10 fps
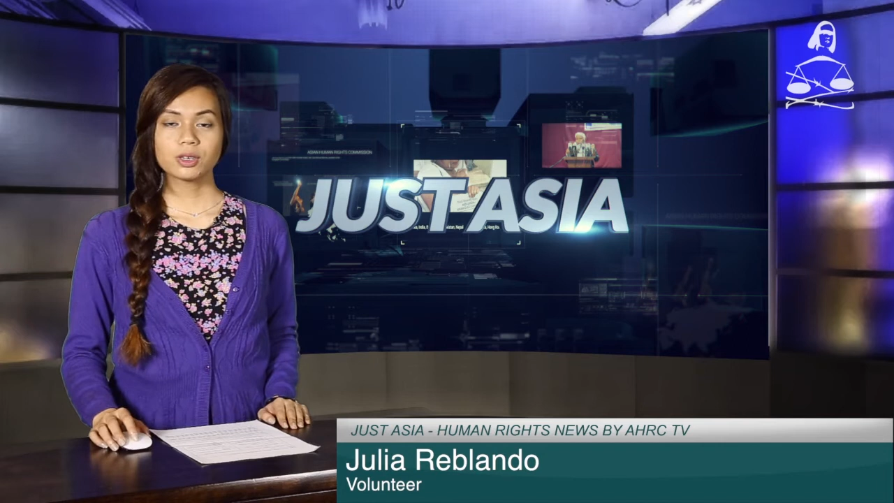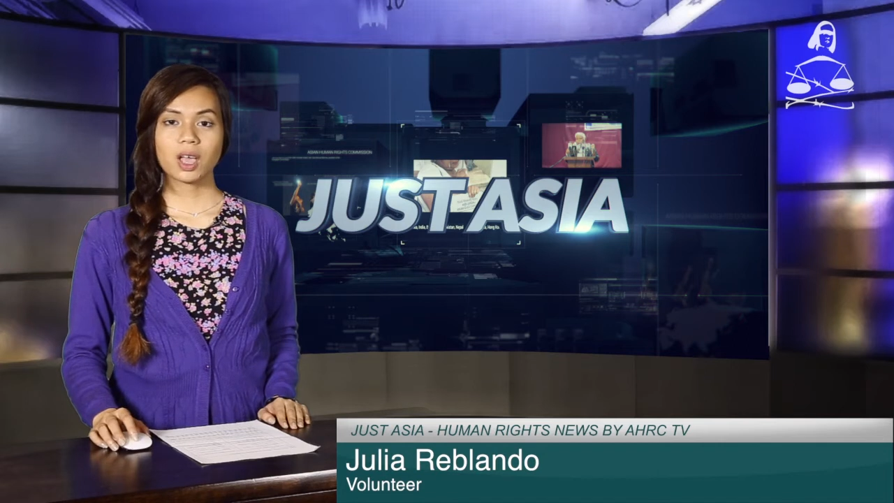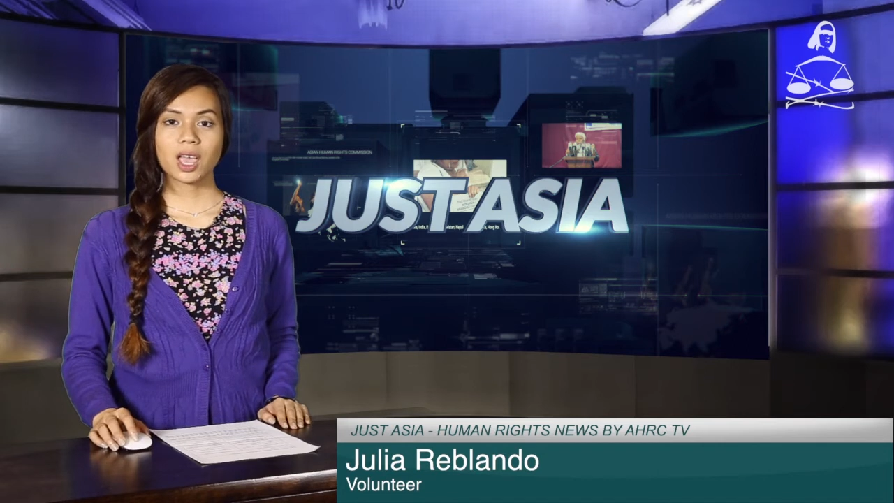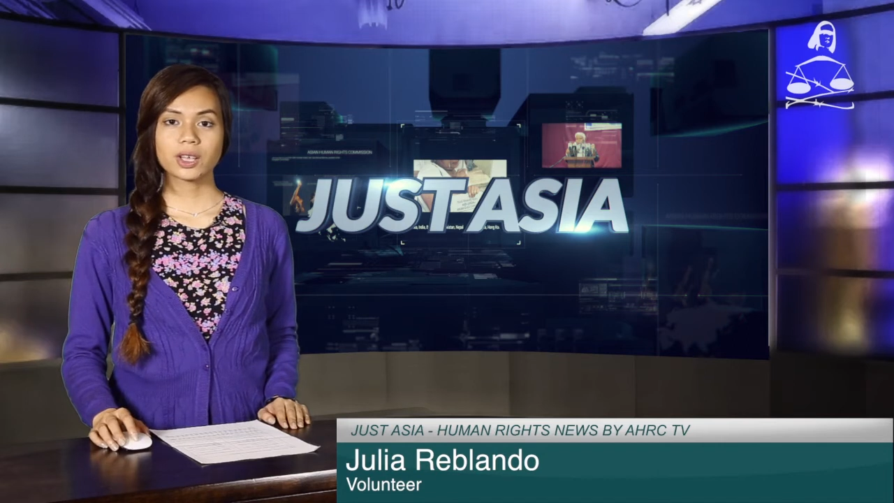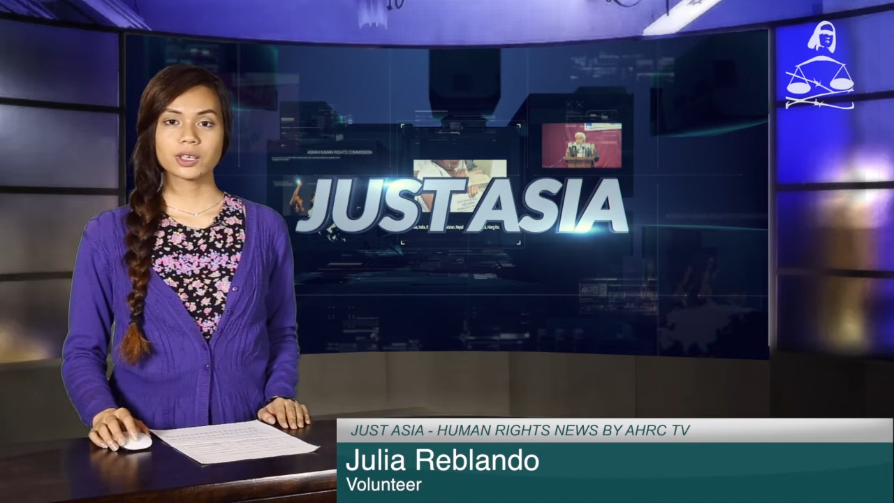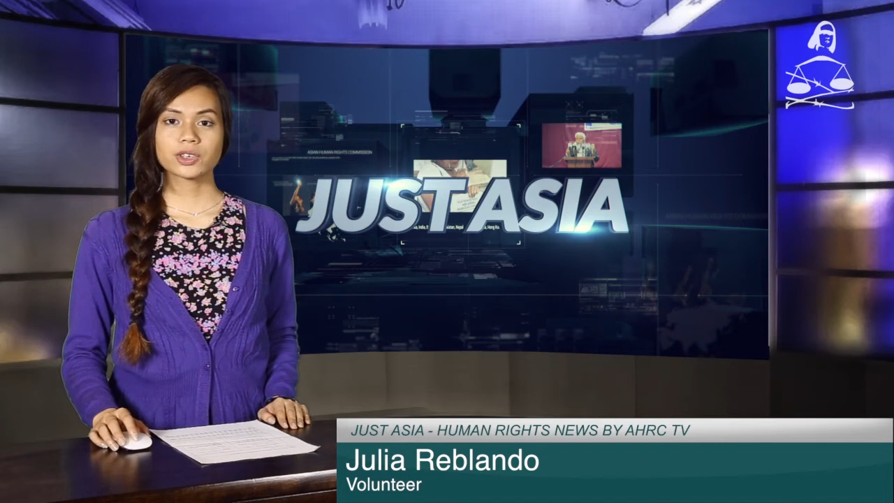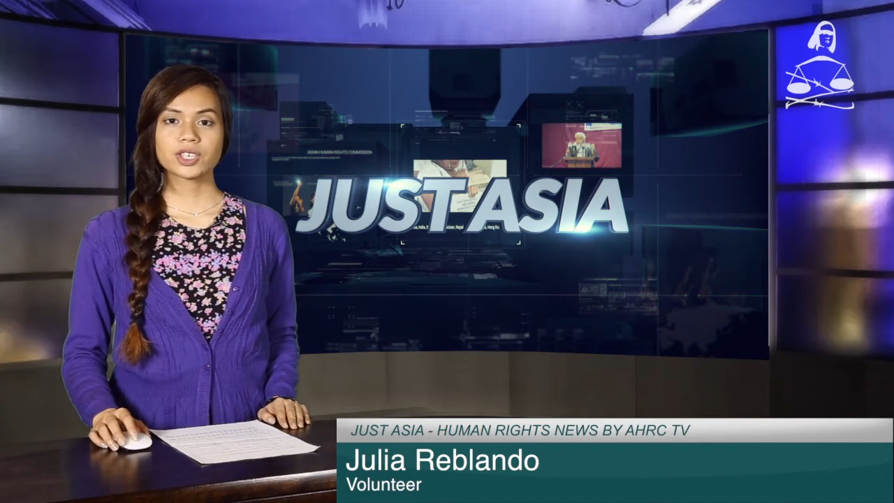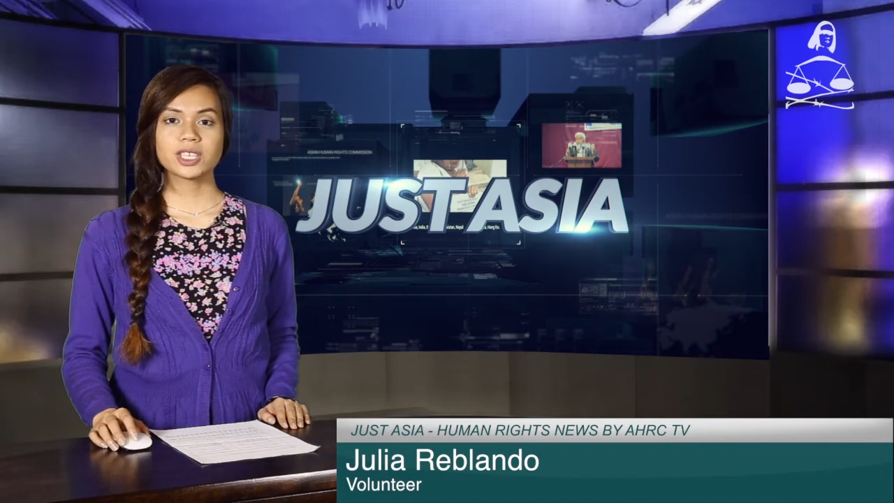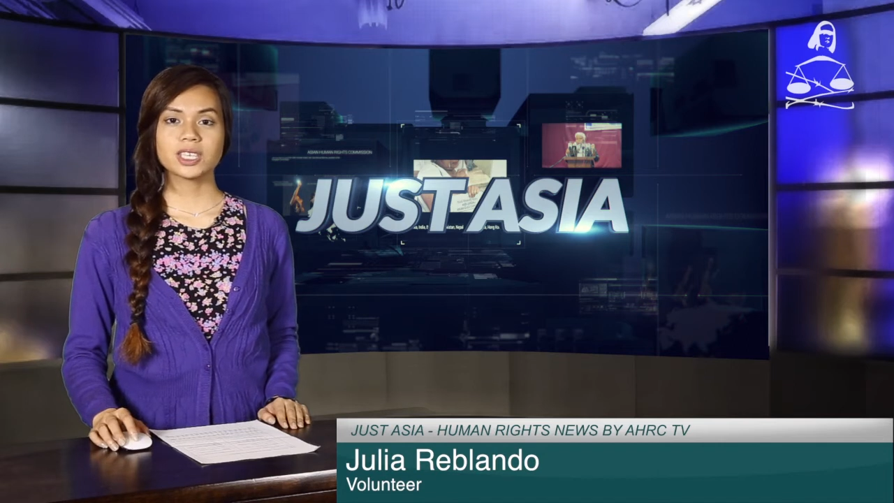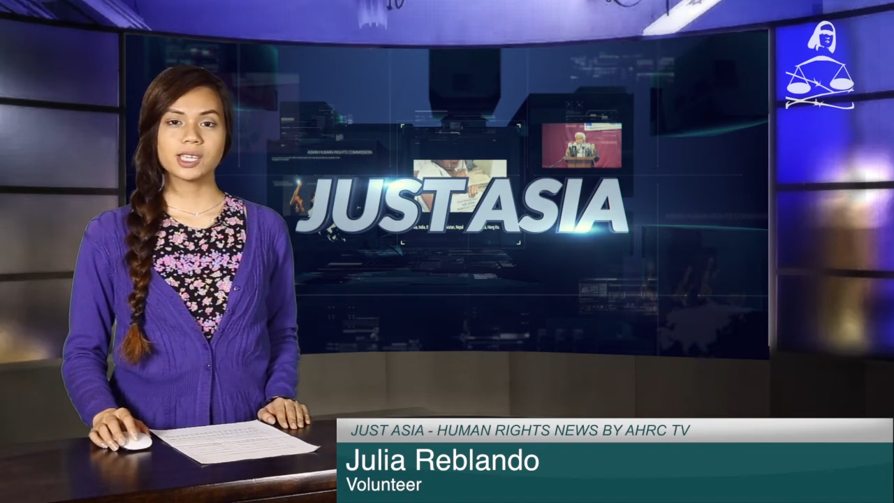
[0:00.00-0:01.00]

to AHRC